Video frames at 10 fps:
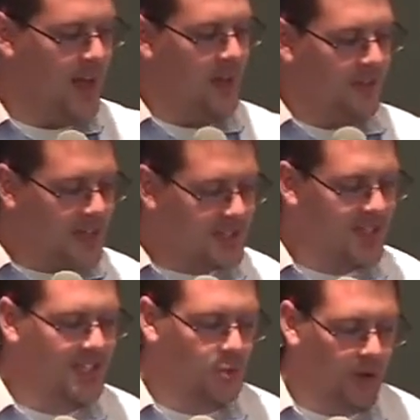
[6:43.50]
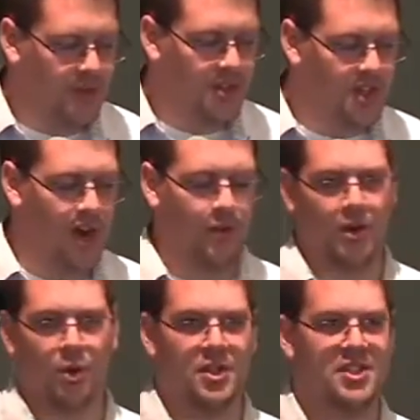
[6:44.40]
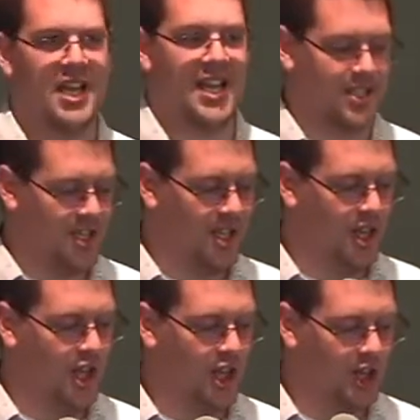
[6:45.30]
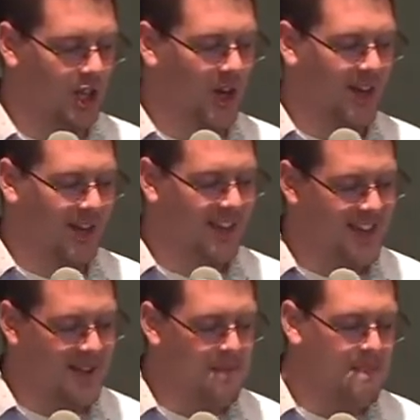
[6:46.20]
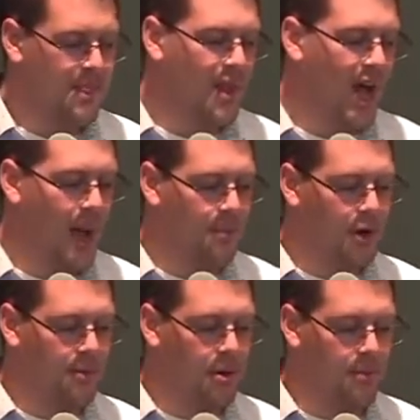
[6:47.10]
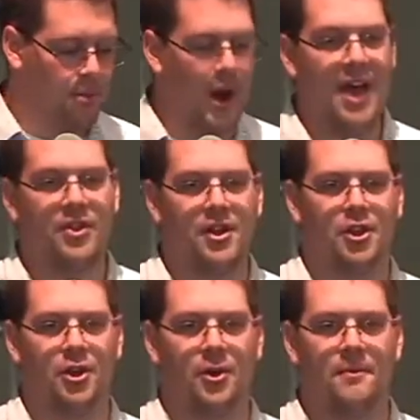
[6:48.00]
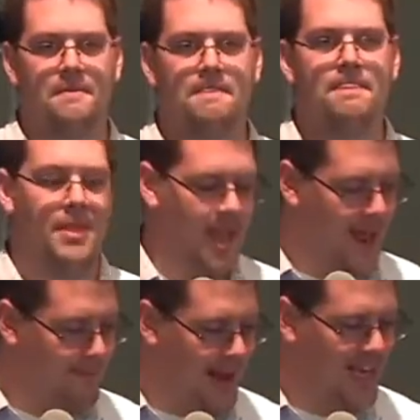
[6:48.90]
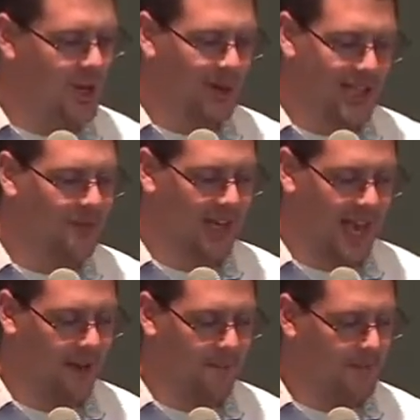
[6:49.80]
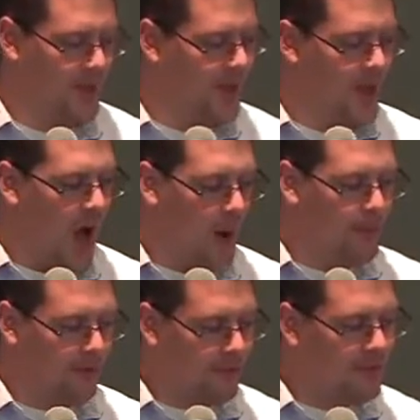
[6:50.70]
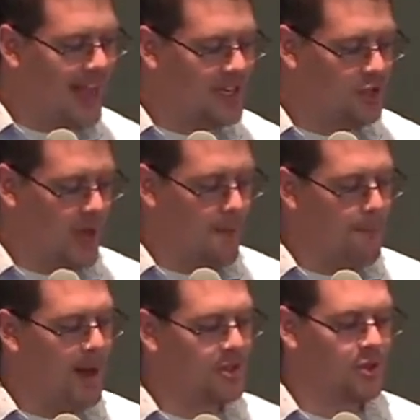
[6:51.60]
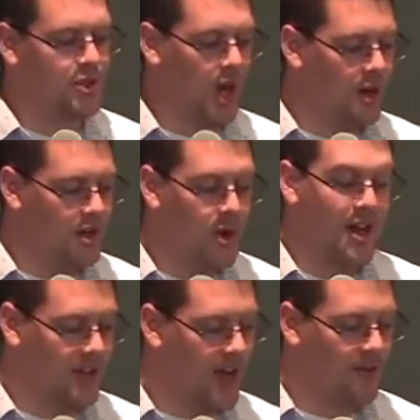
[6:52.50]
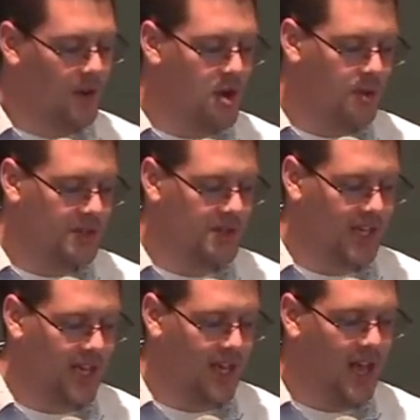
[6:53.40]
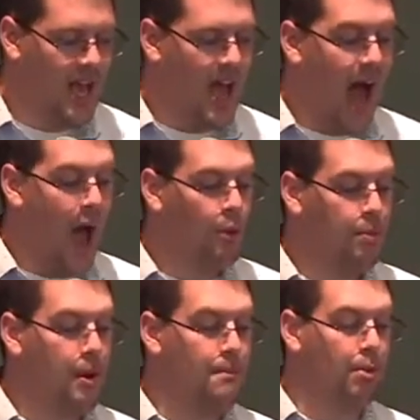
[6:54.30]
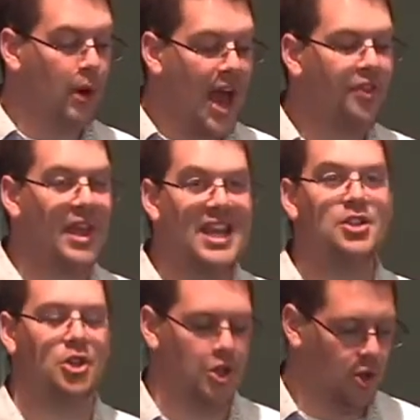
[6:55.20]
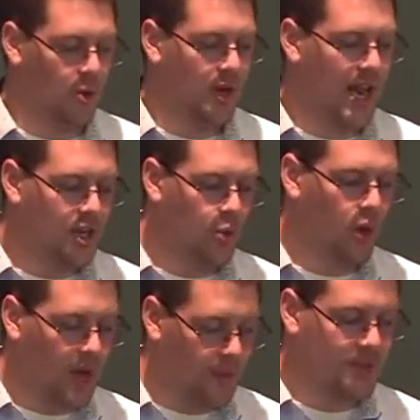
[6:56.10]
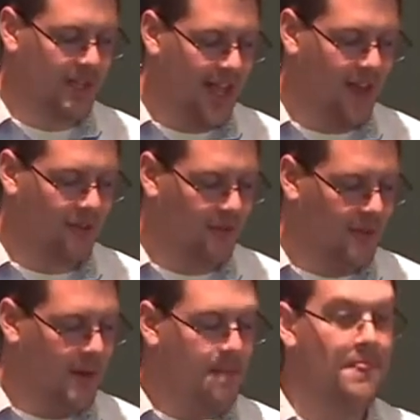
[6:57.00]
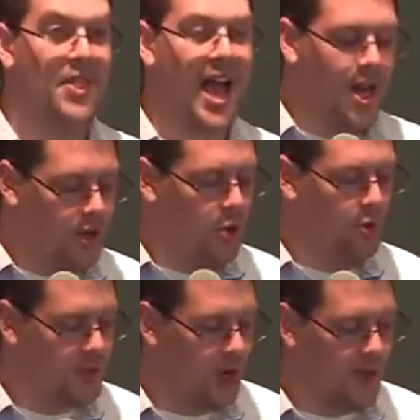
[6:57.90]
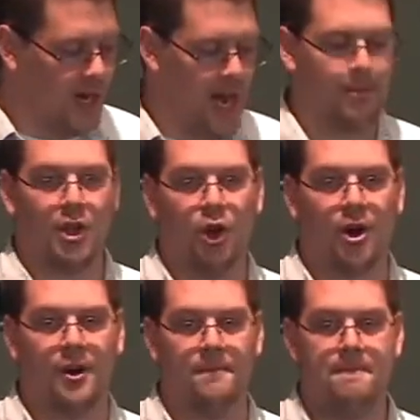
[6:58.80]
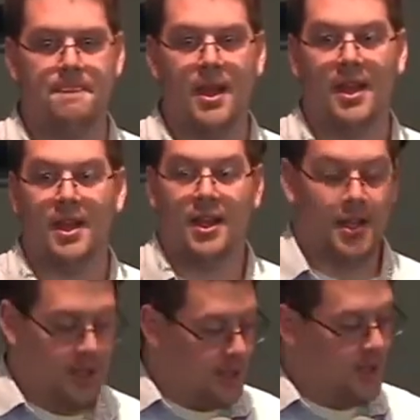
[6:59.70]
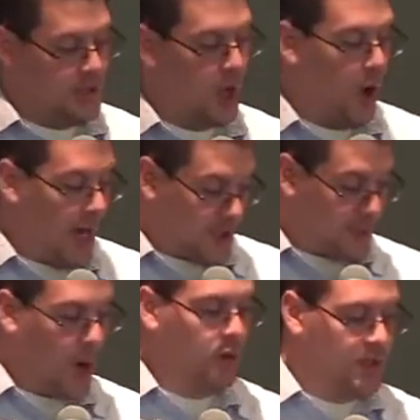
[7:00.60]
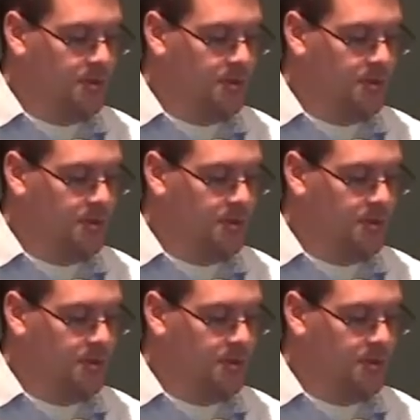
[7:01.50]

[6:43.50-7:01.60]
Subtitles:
This is what the sovereign Lord says. Look, I'm going to put breath into you and make you live again. I'll put flesh and muscles on you and cover you with skin. I will put breath into you and you will come to life. Then you will know that I am the Lord. So I spoke this